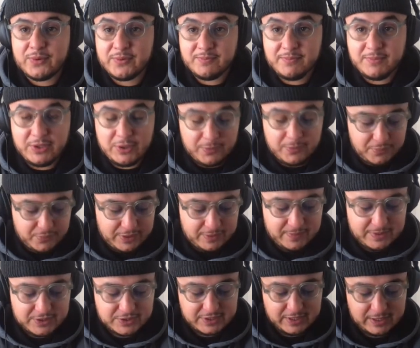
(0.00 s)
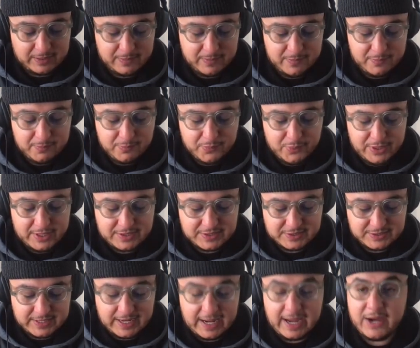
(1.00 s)
pretty much like press
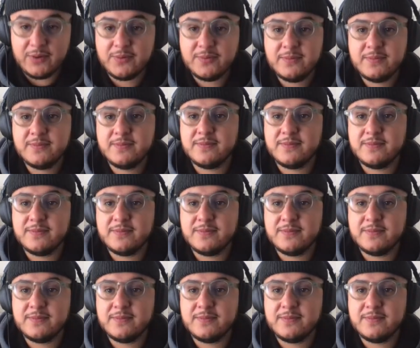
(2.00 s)
down,